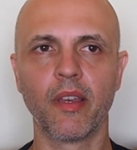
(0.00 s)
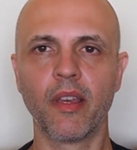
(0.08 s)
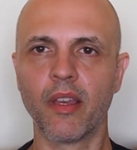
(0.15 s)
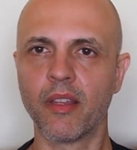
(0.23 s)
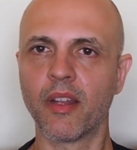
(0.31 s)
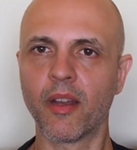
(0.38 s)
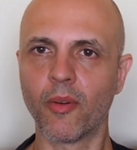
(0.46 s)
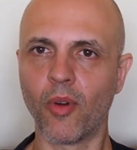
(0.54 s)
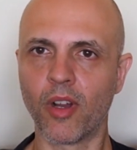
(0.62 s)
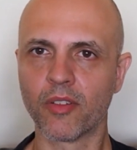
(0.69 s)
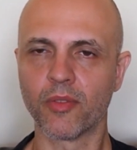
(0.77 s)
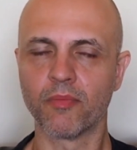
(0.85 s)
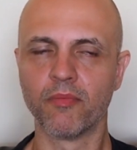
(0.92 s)
And then I
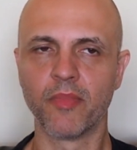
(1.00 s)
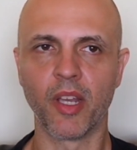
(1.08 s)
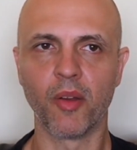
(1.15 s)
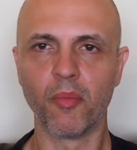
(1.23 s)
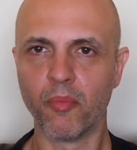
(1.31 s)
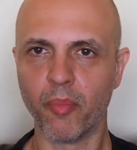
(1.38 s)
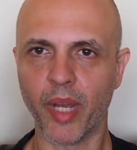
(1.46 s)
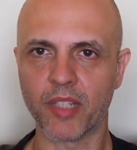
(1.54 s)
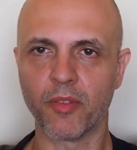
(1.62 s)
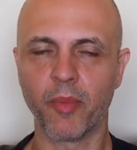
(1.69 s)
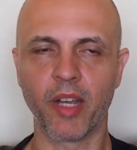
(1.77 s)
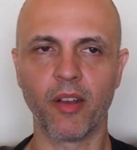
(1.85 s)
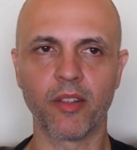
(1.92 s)
walked, back
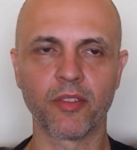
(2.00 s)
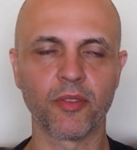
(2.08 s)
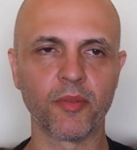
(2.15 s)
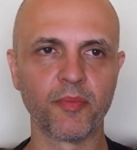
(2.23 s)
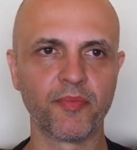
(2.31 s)
to my hostel.